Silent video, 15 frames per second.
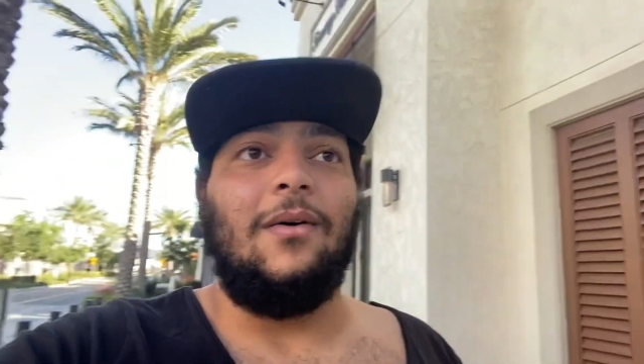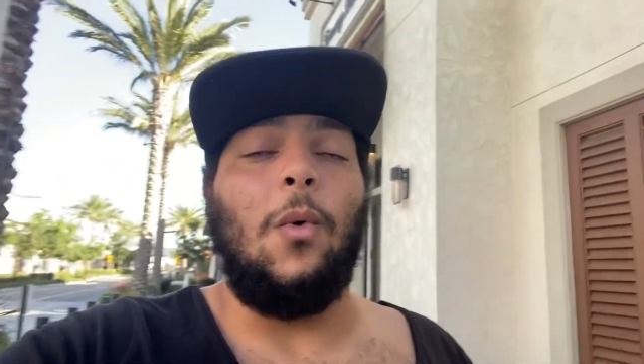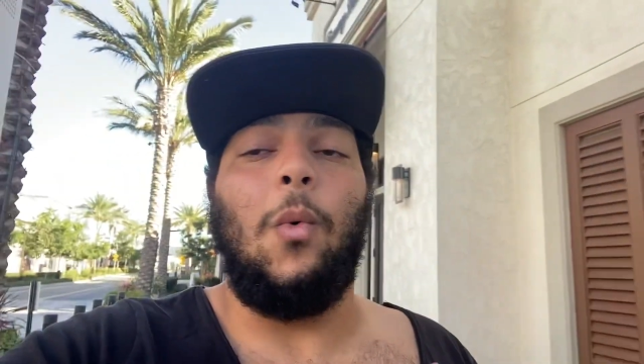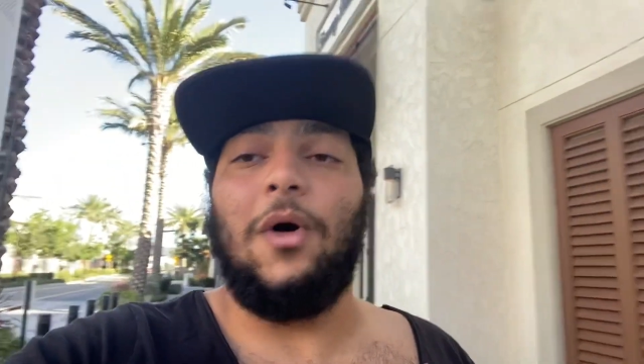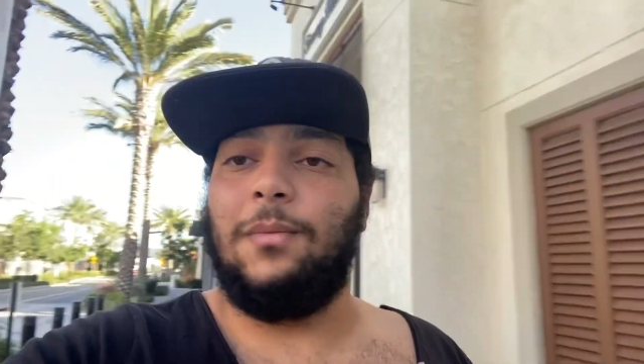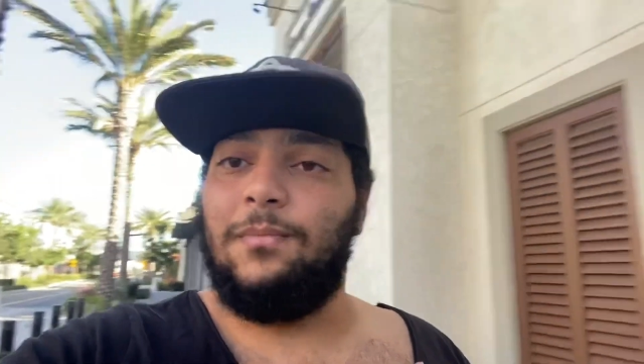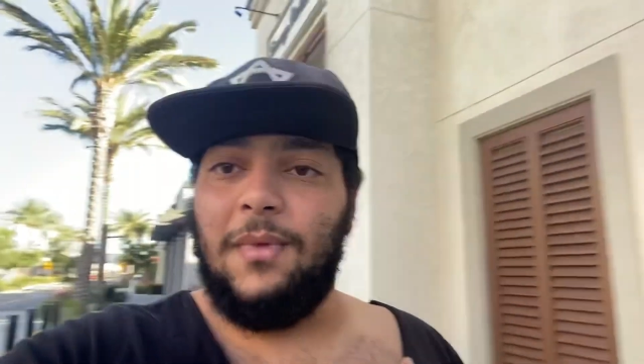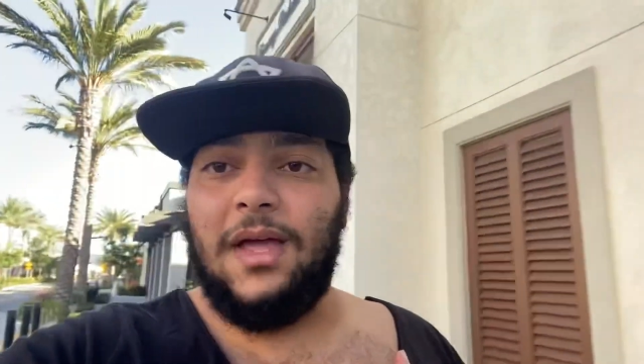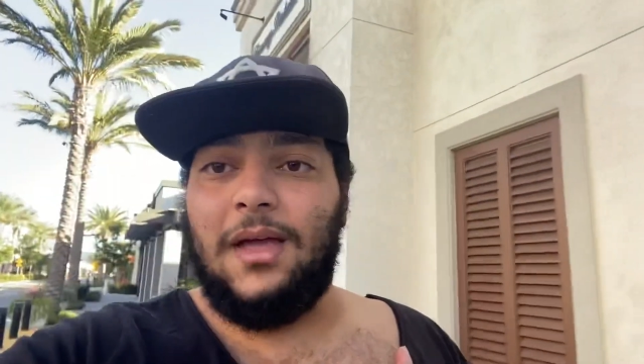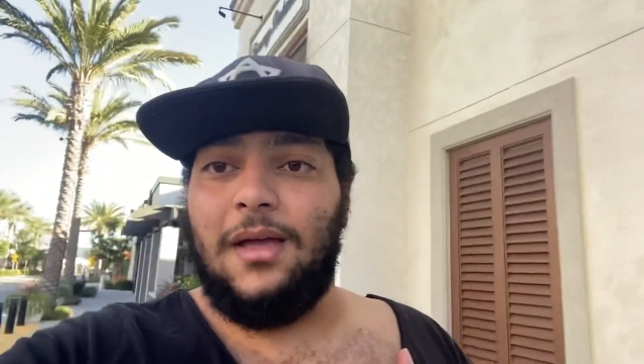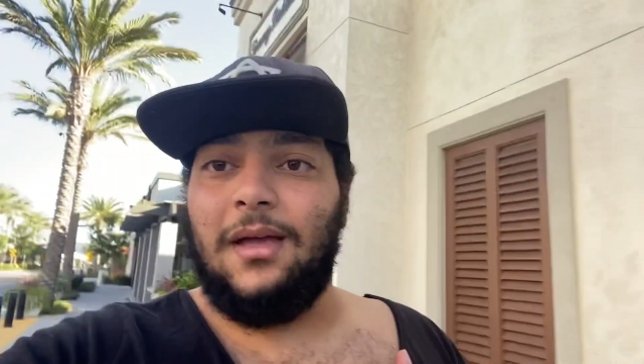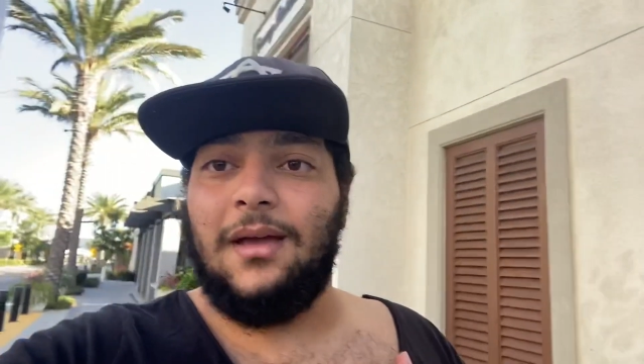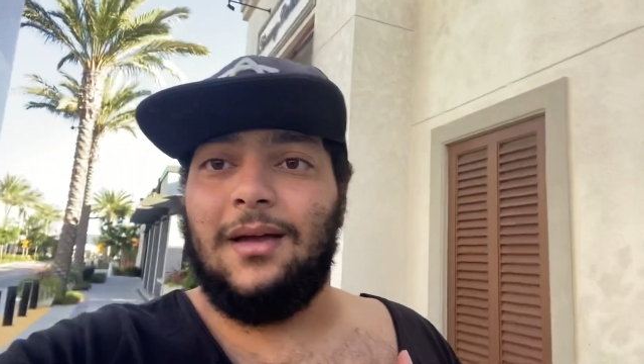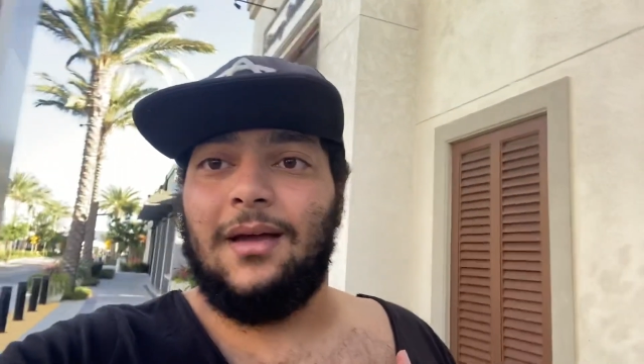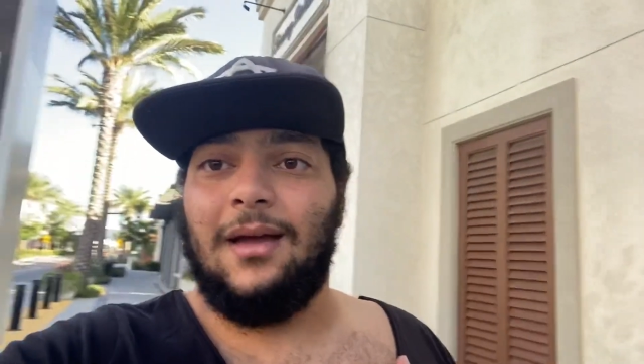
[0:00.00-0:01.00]
With
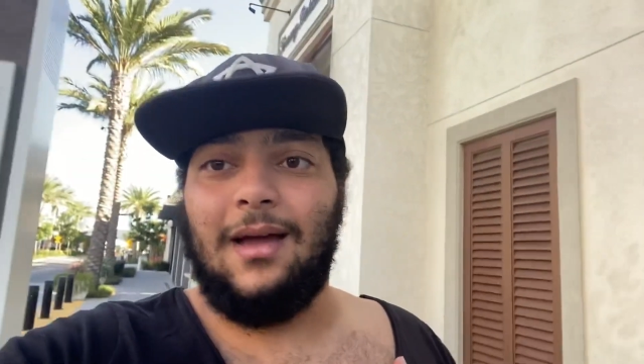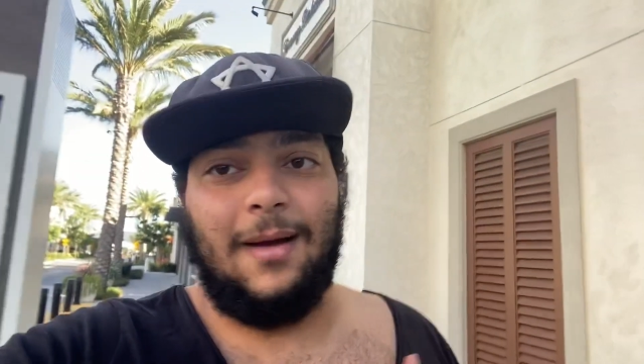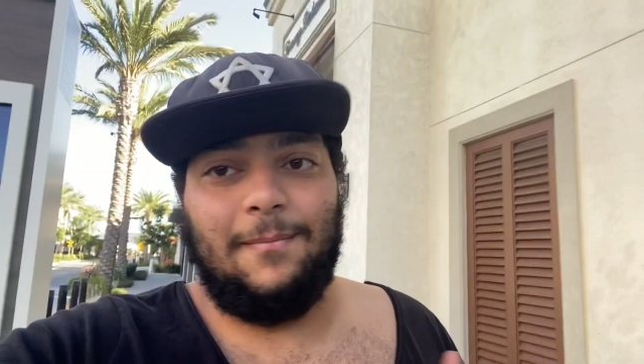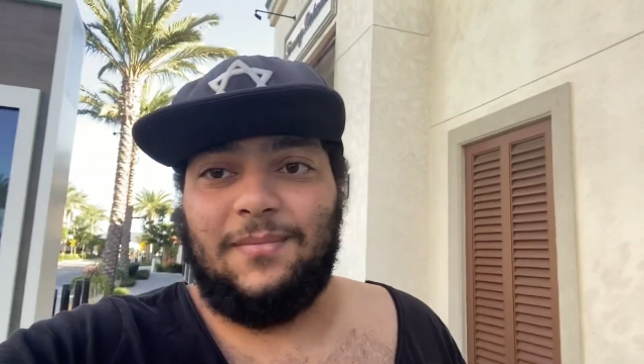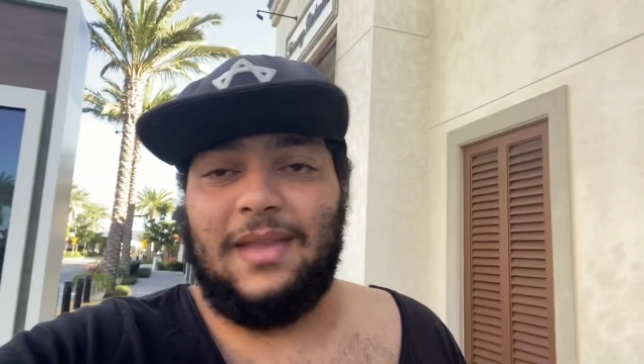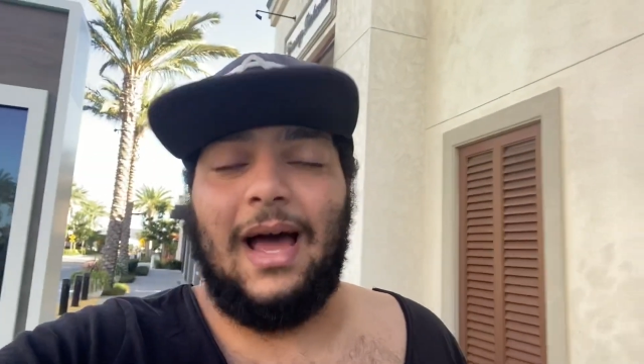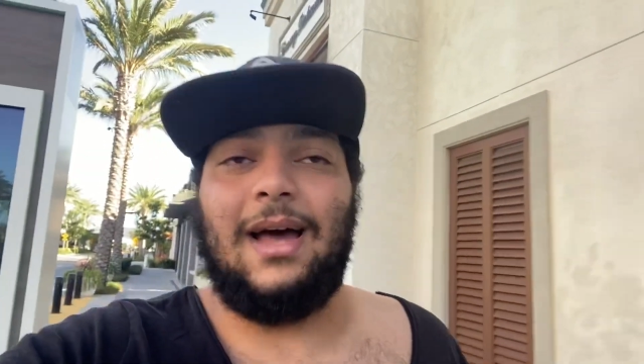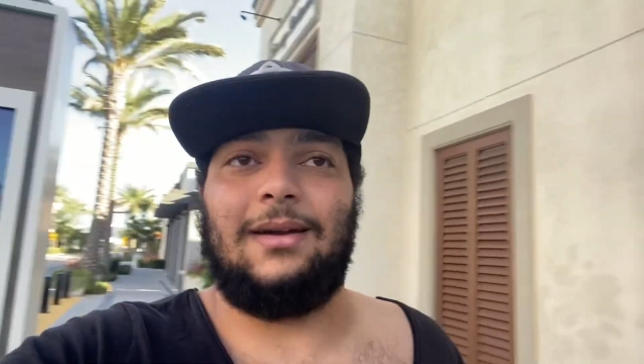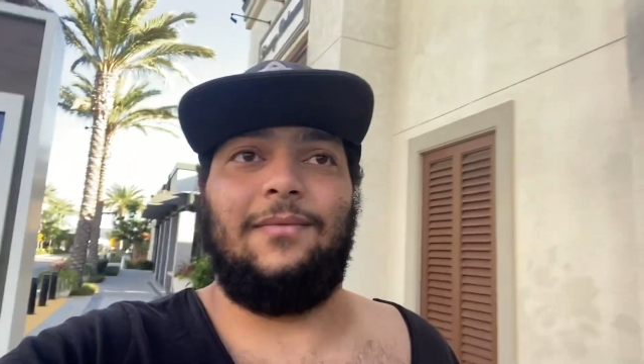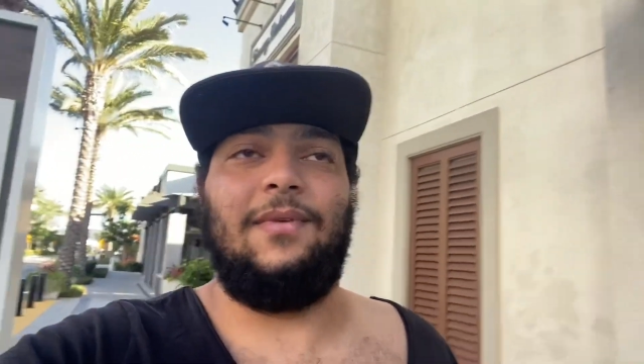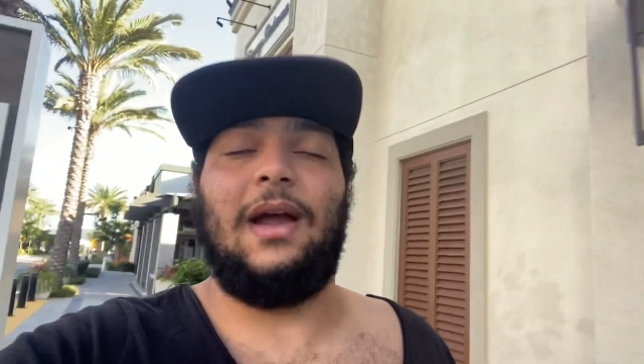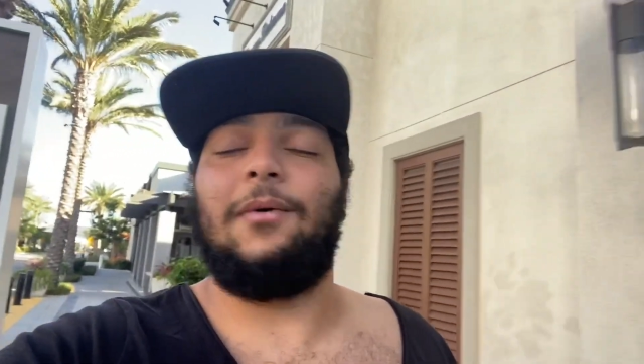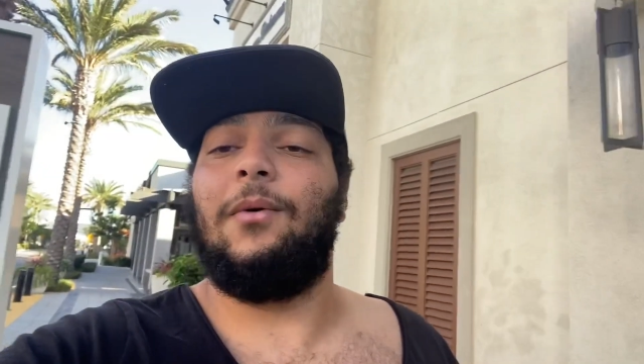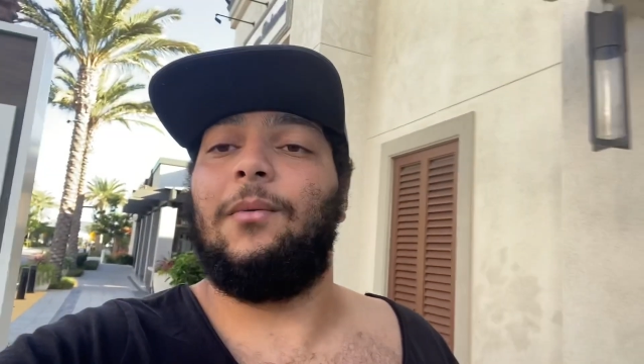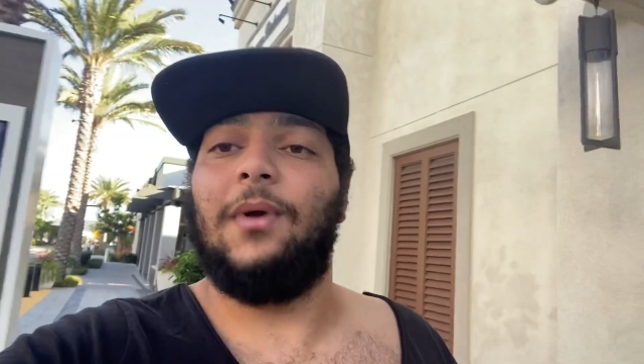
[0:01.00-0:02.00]
me, I'm not a
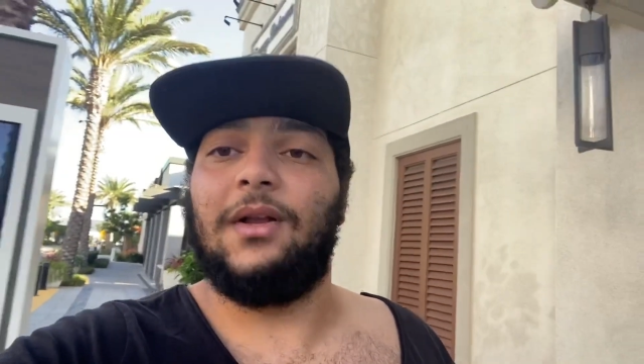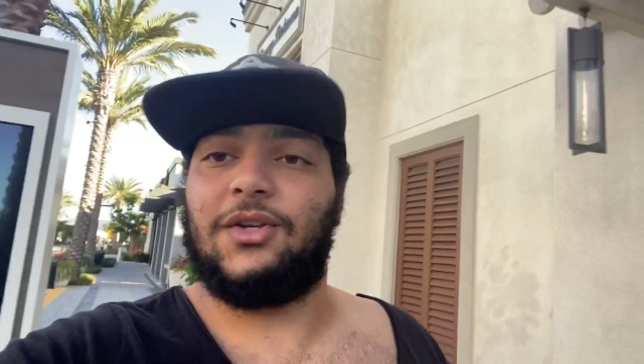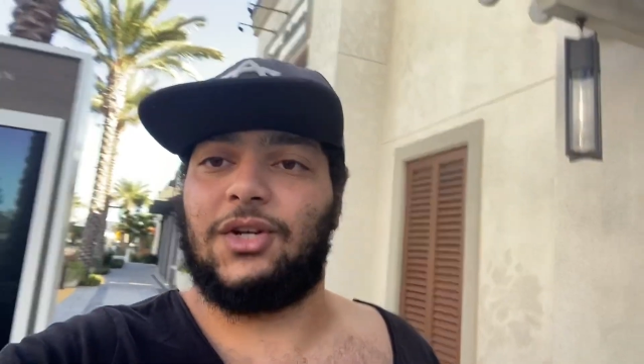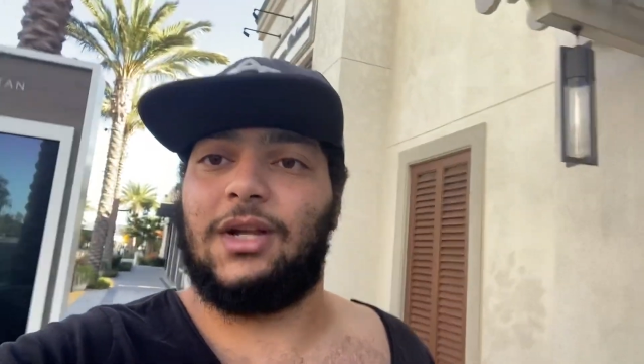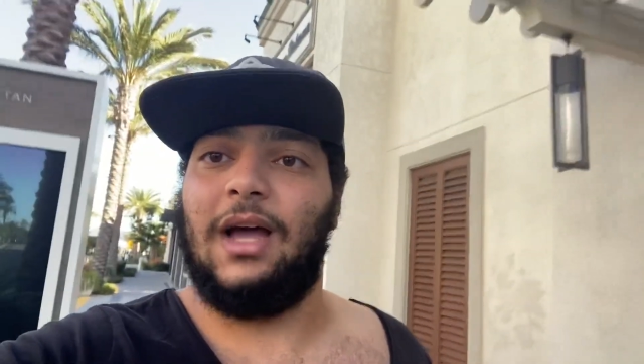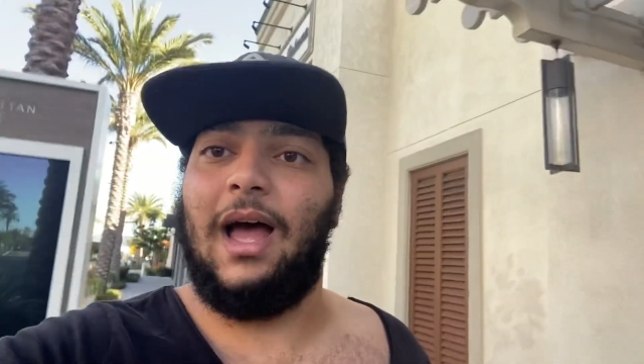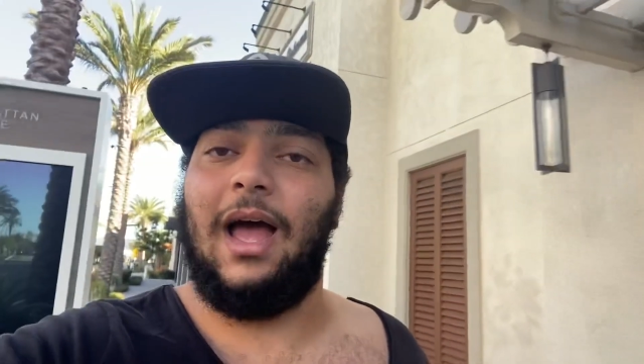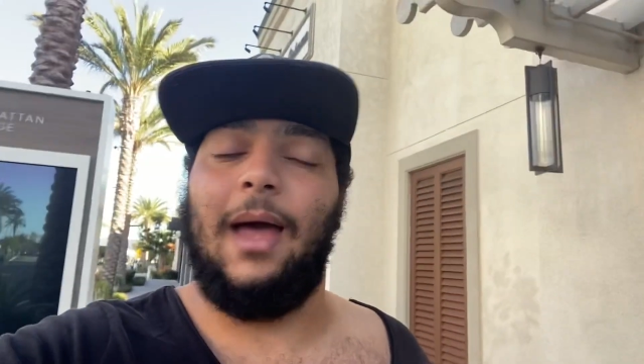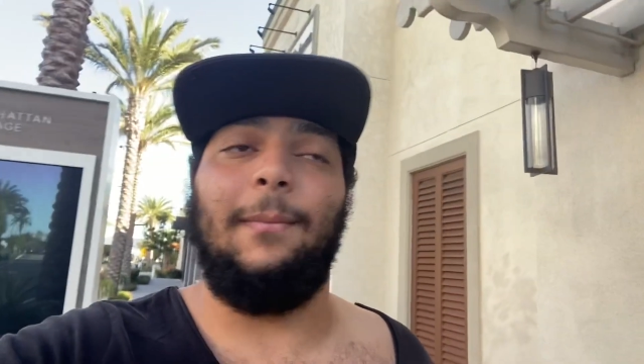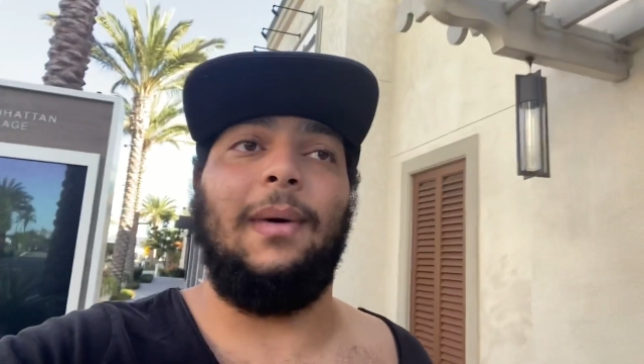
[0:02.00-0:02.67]
very rich guy,